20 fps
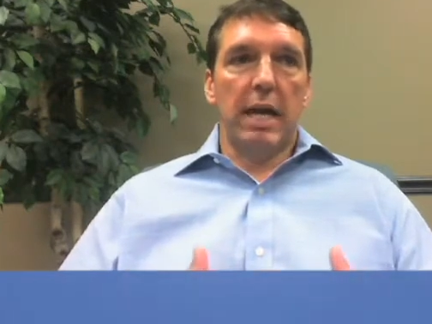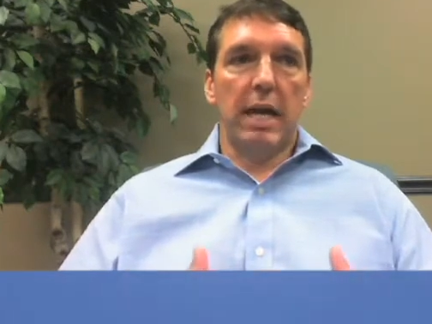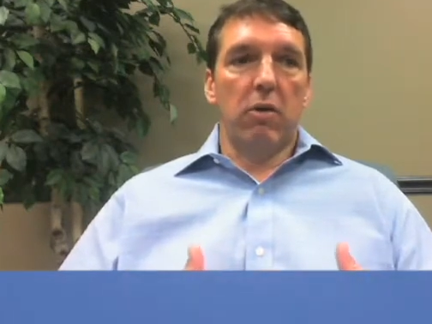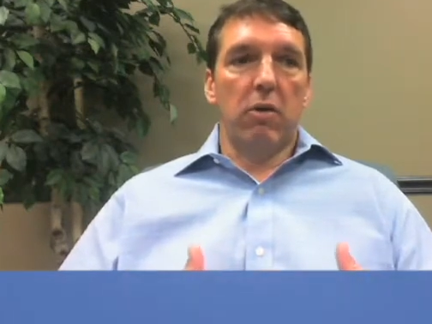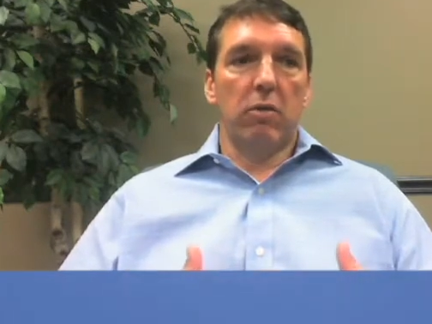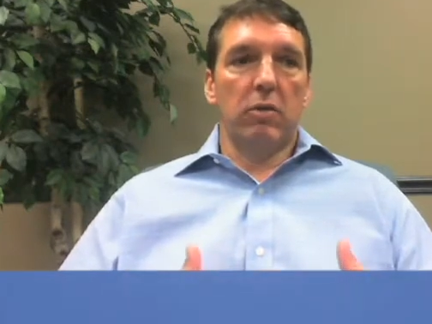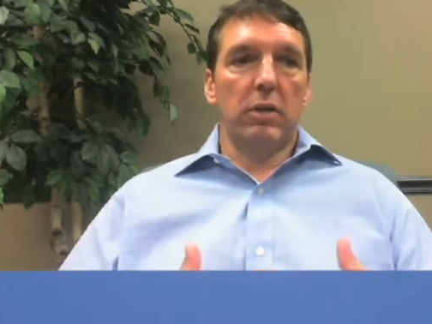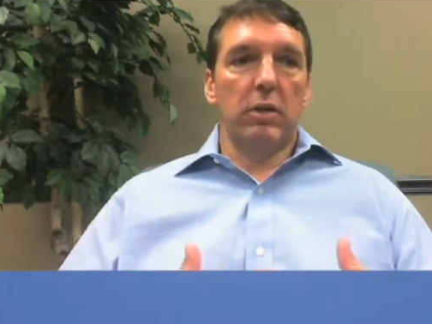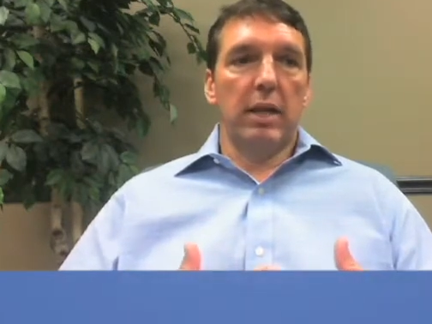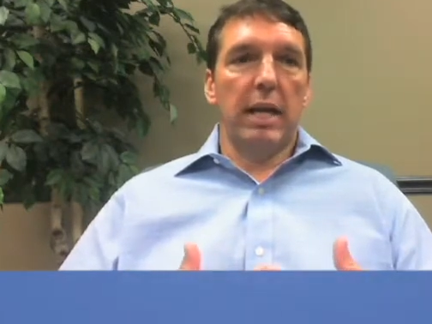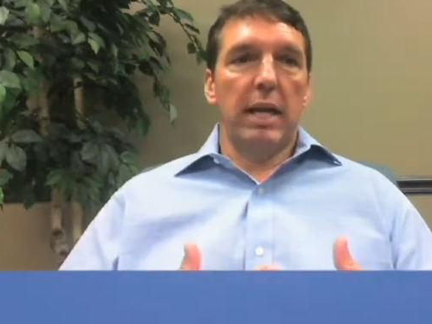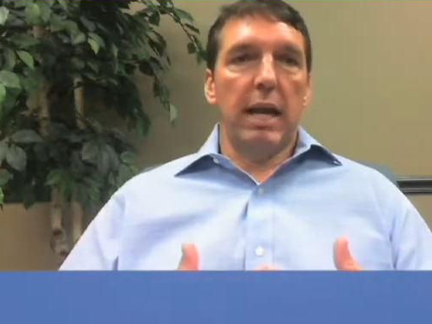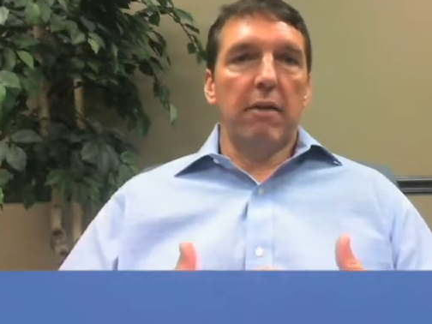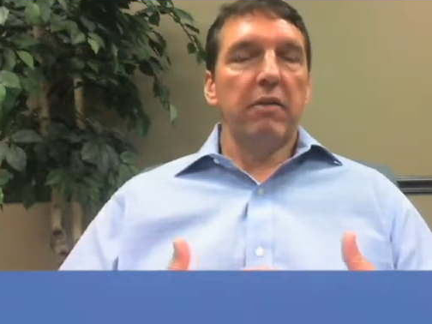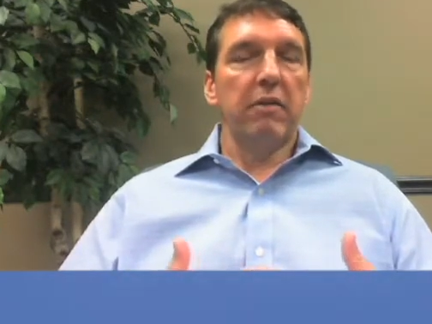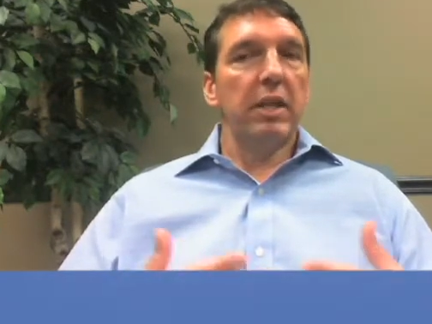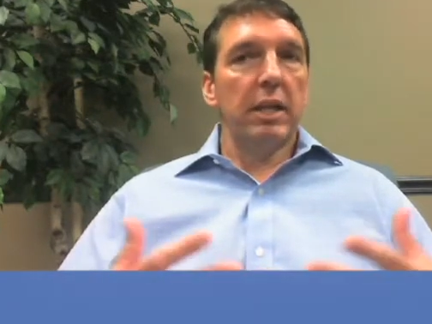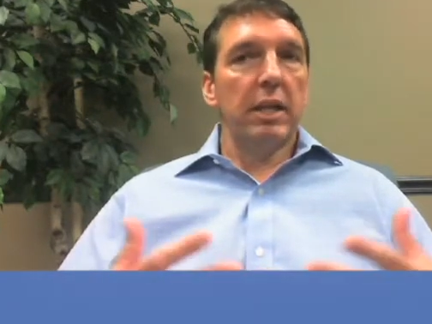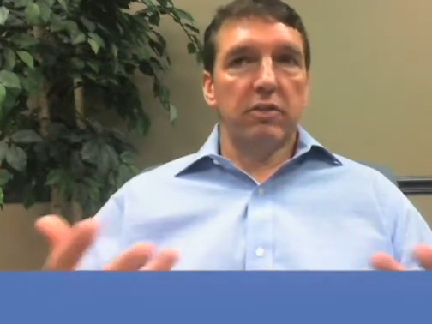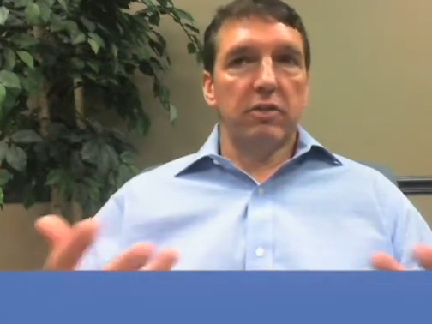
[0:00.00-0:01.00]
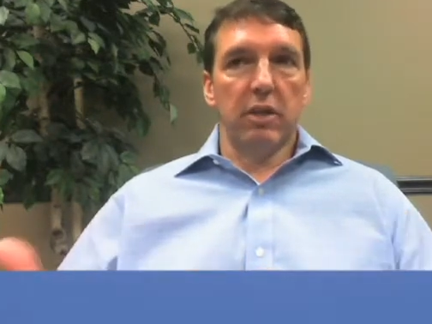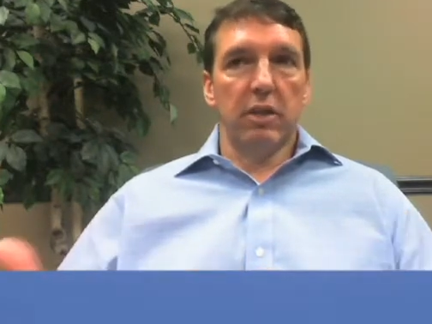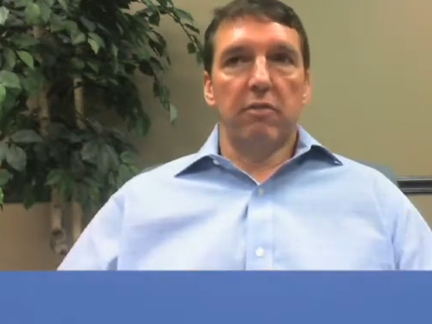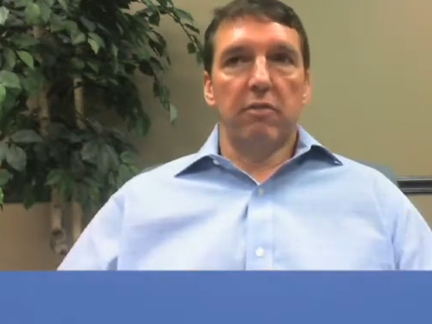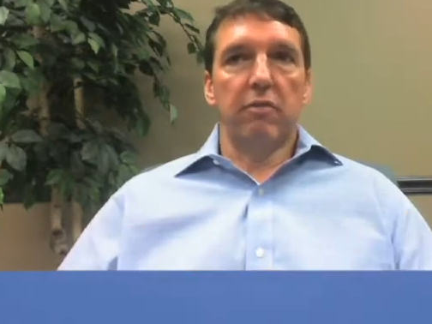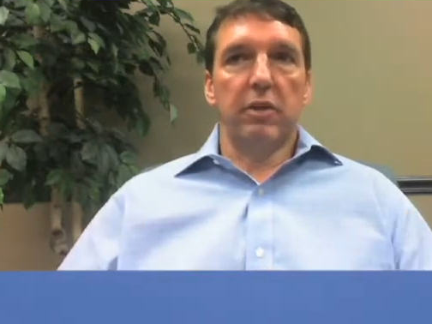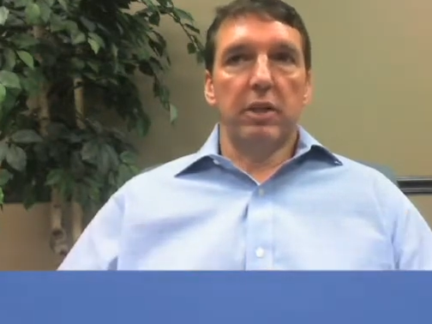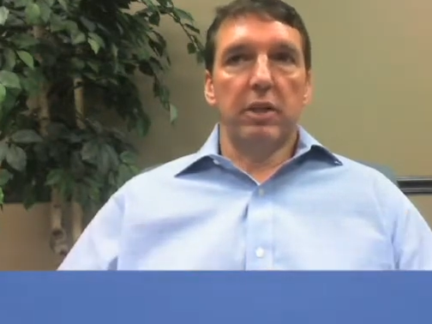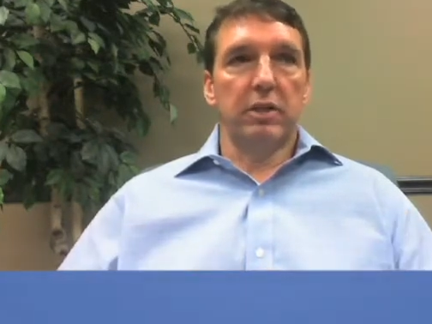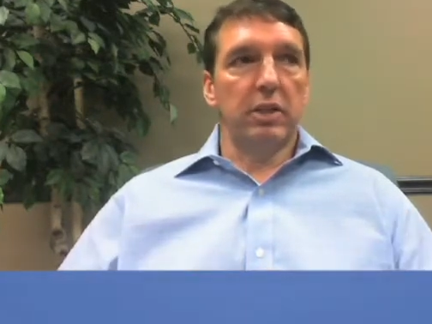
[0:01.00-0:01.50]
how everything's
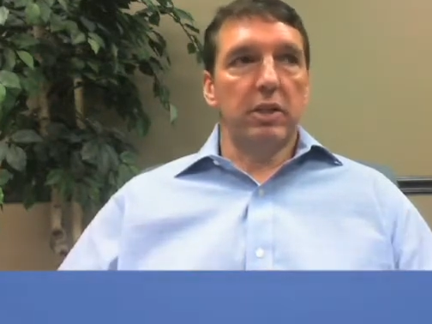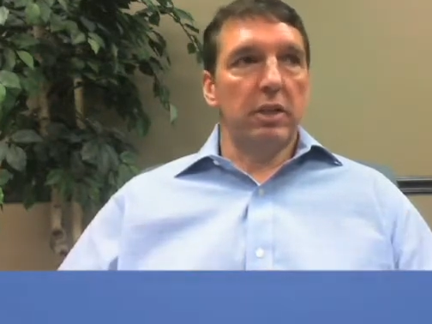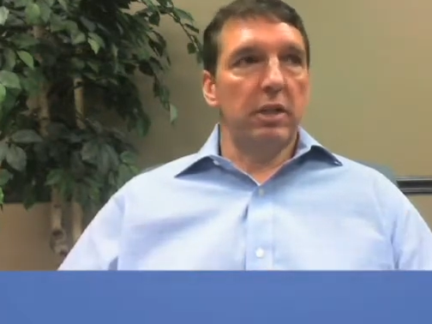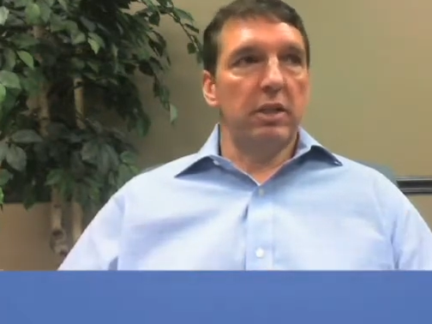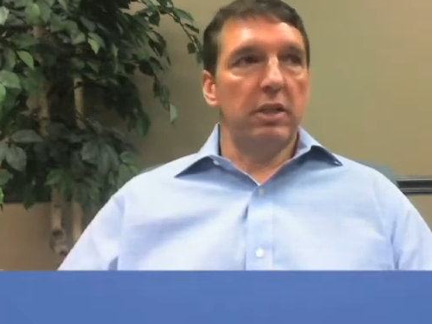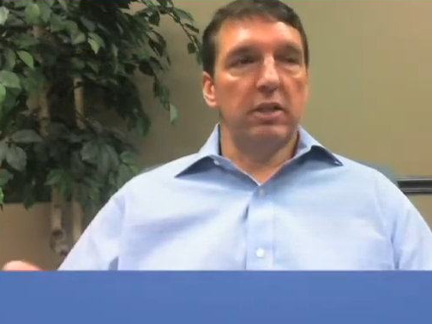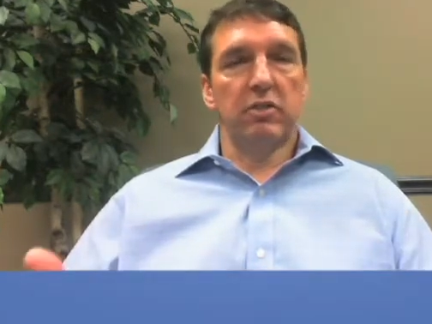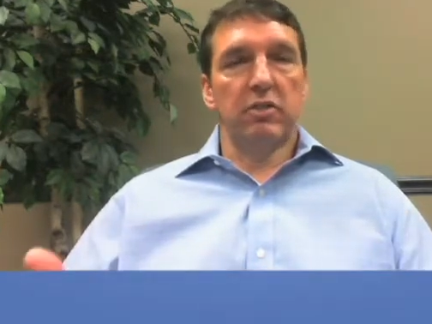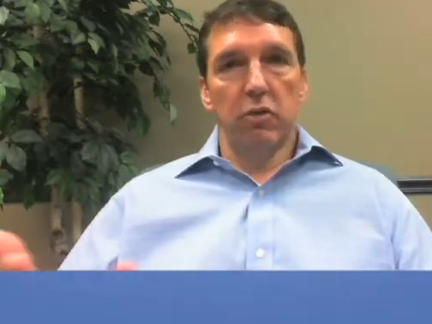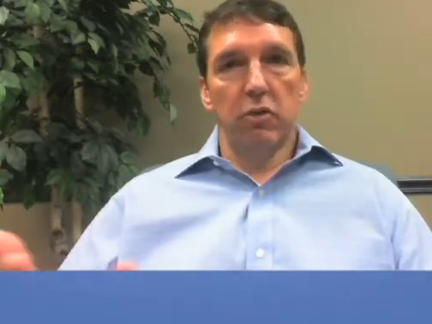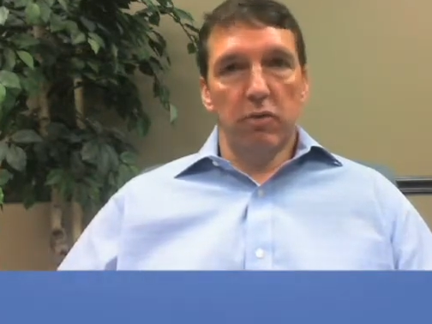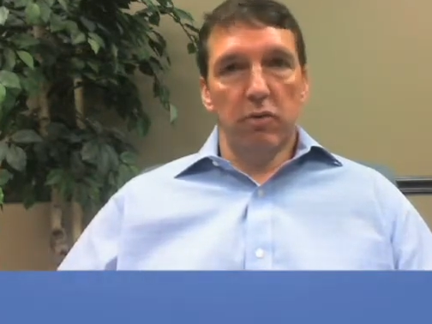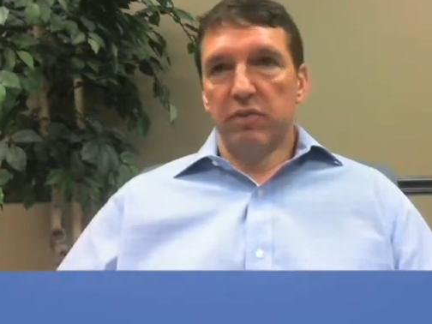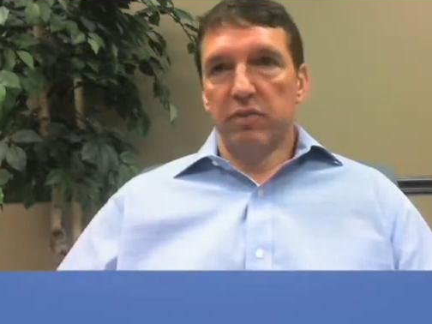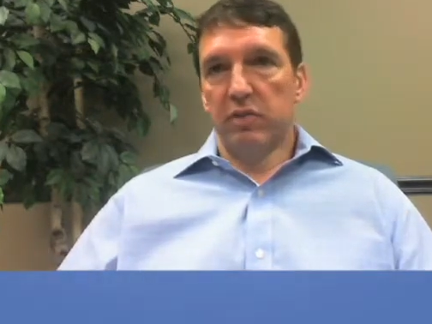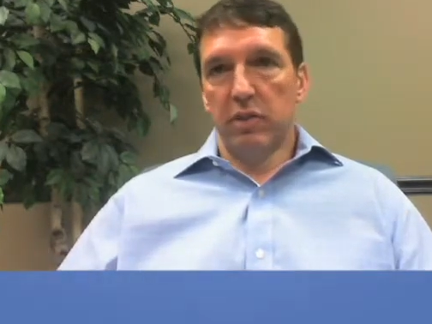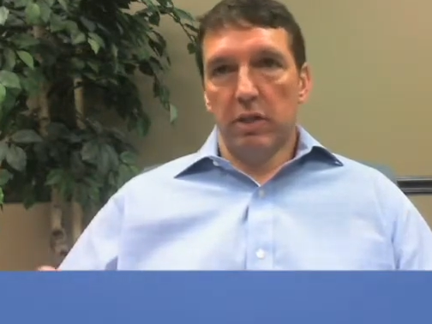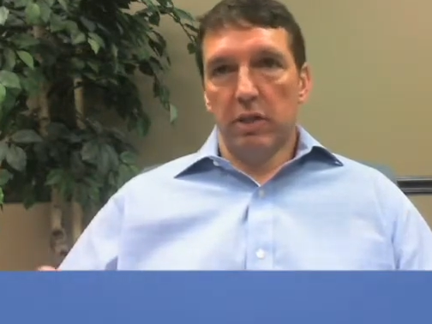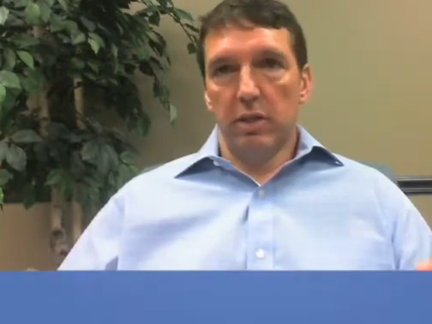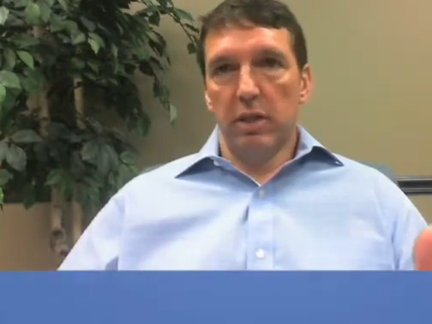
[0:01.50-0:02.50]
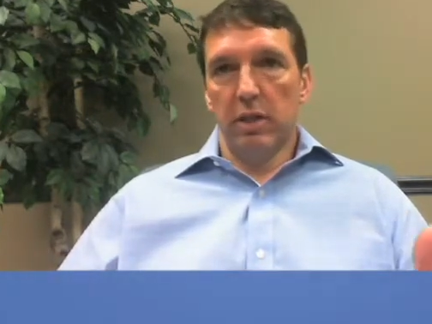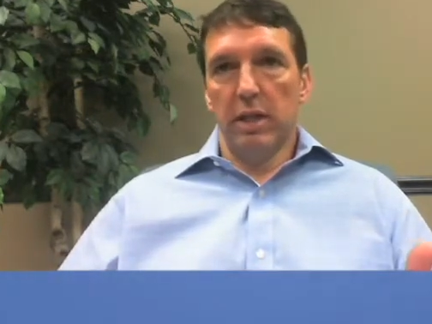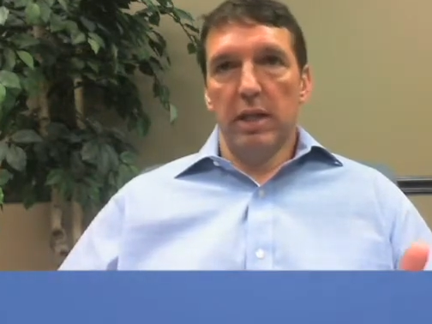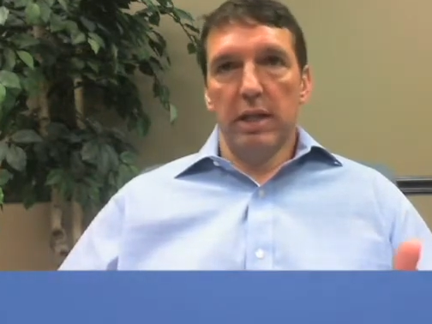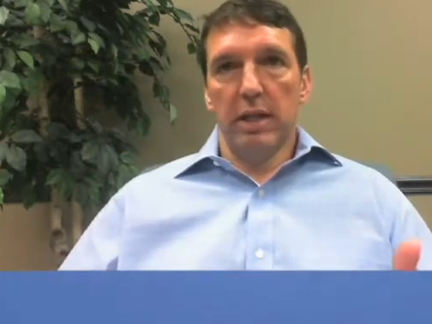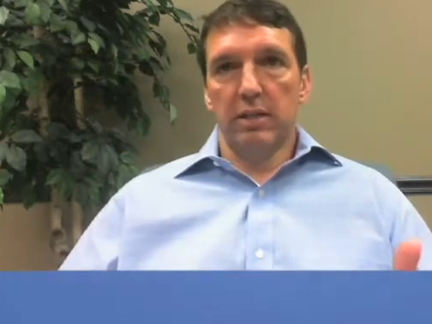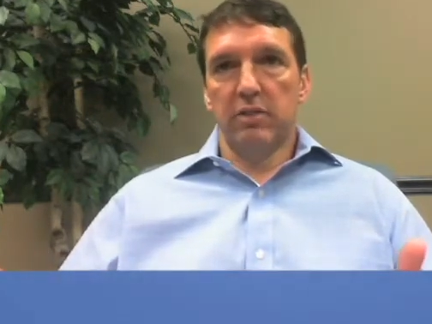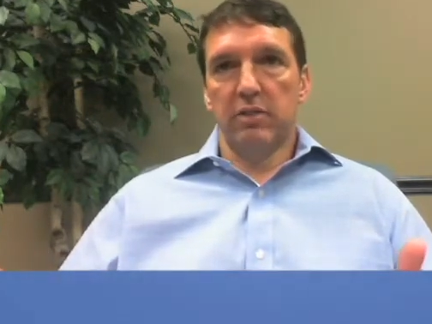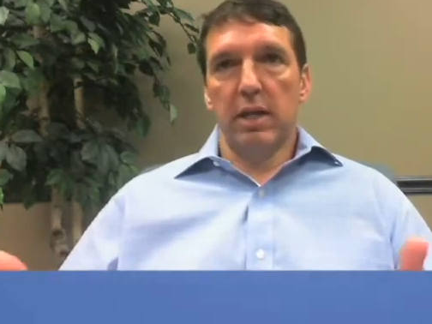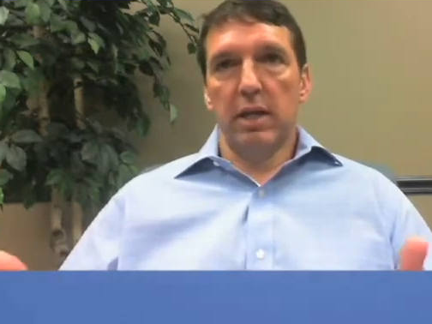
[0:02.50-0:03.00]
going to function in this new
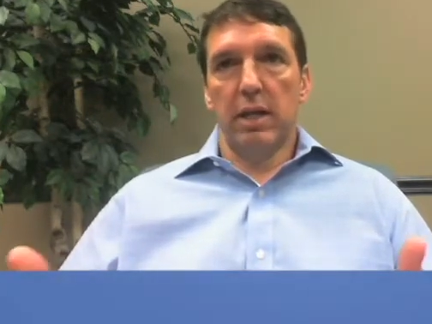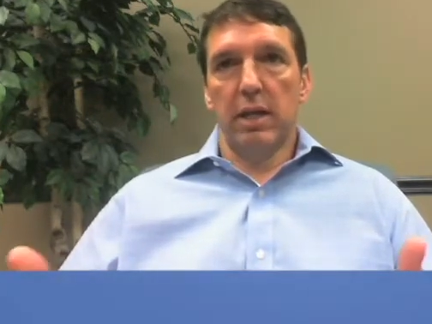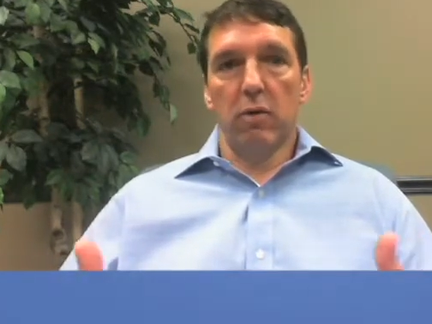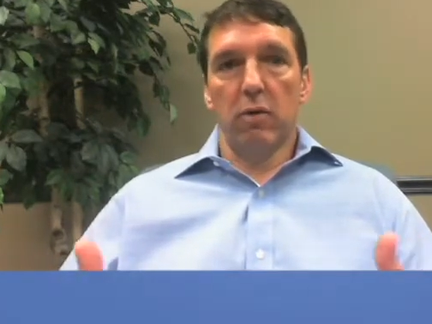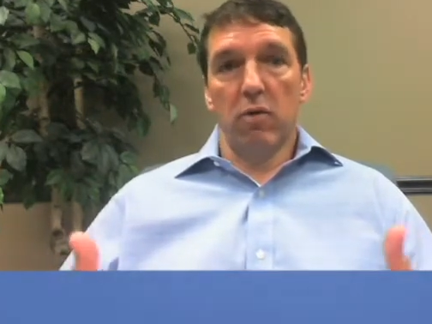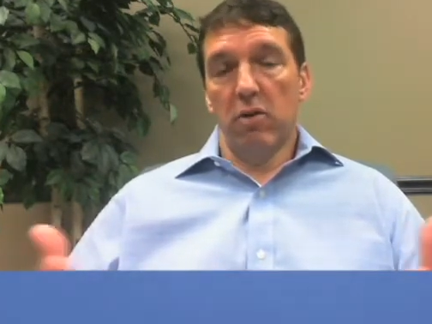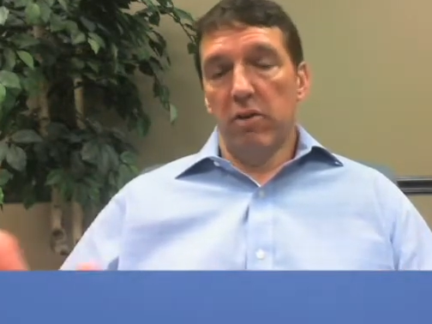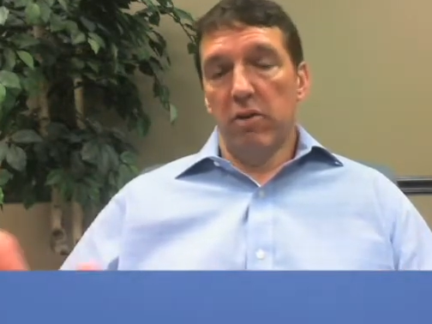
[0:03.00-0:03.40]
facility, let's say,